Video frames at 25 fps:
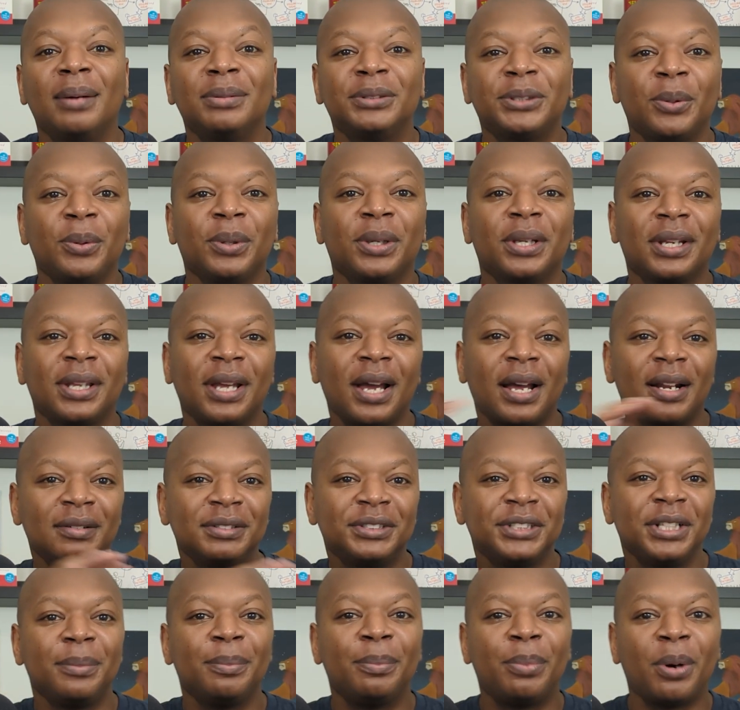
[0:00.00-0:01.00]
So we can kind
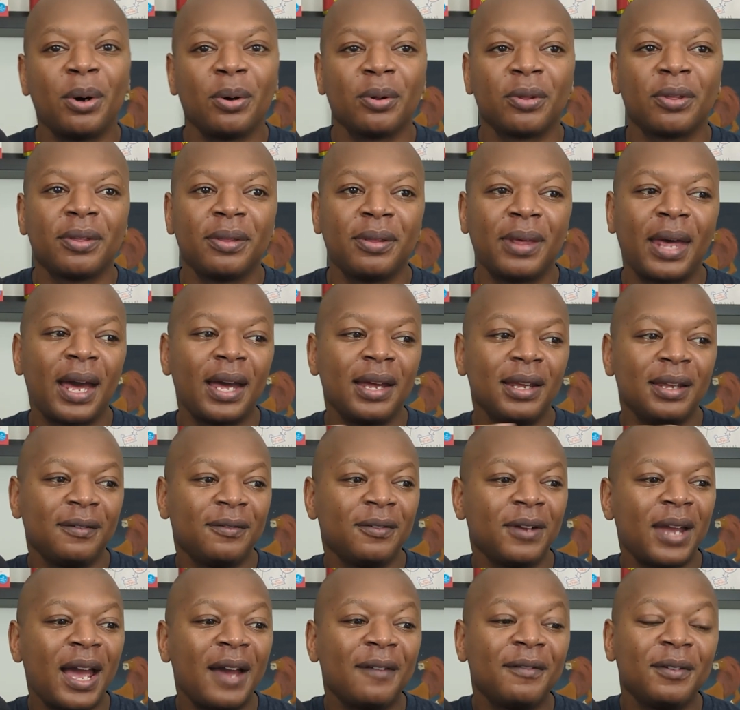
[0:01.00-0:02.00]
of see both that
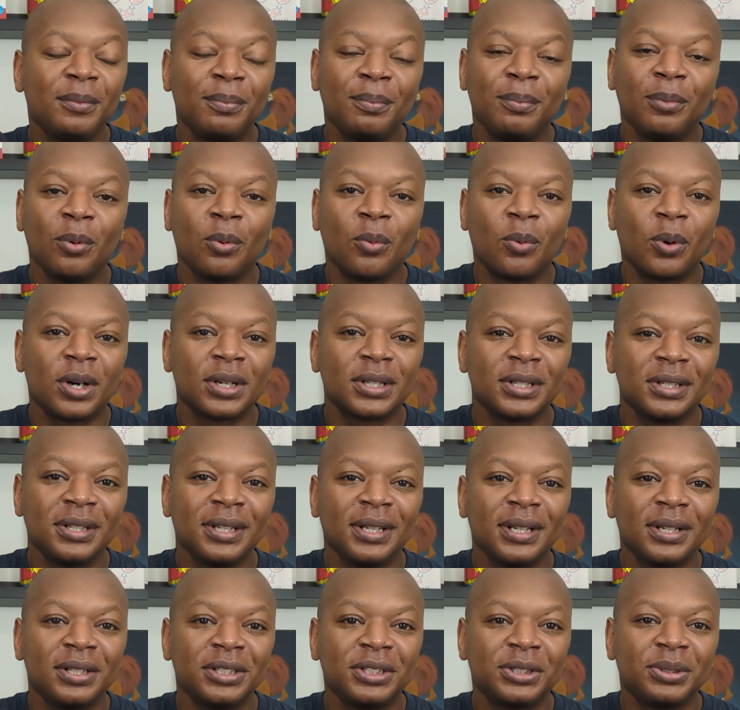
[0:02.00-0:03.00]
if you haven't worked in
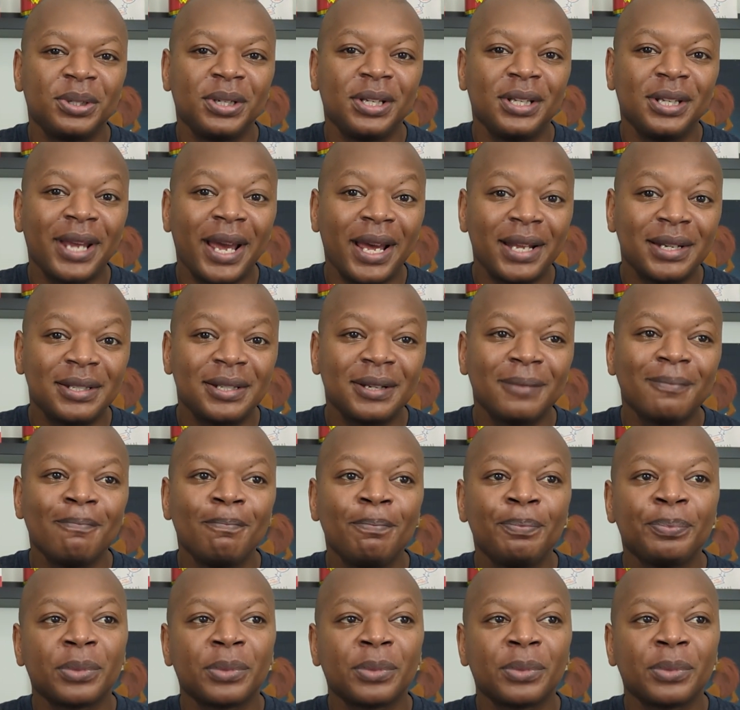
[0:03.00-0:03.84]
the industry yet,